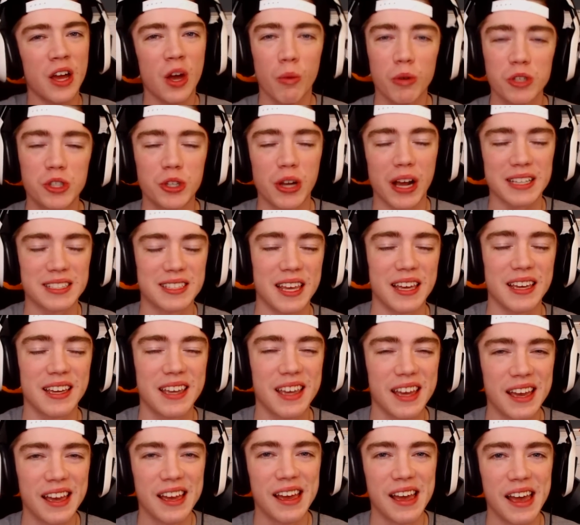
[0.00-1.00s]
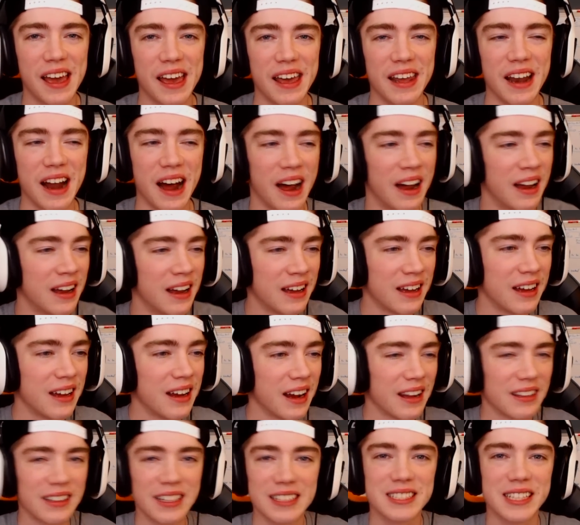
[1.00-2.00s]
what you guys think, and, uh,
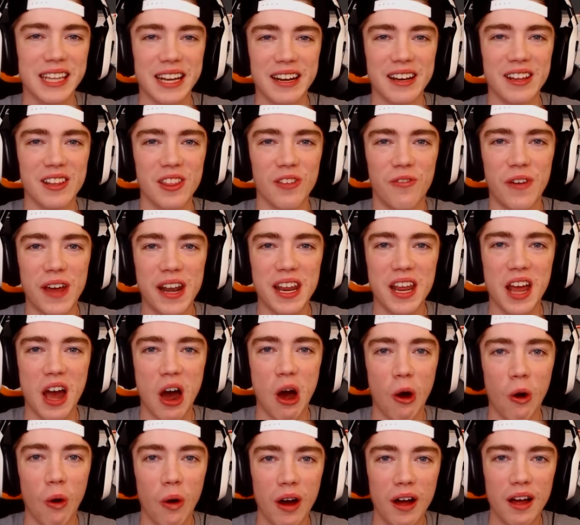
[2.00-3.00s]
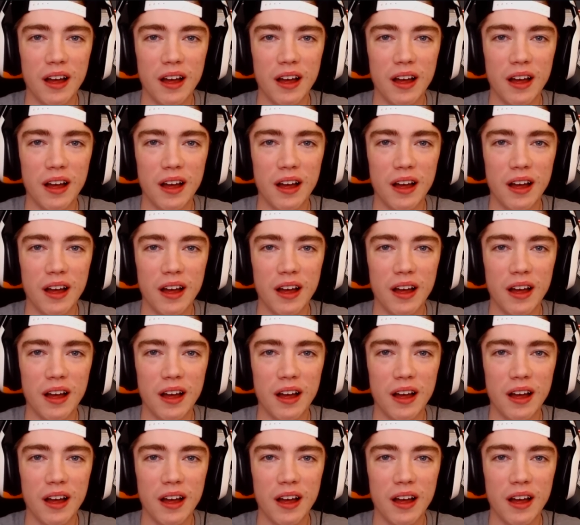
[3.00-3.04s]
let's get into the video.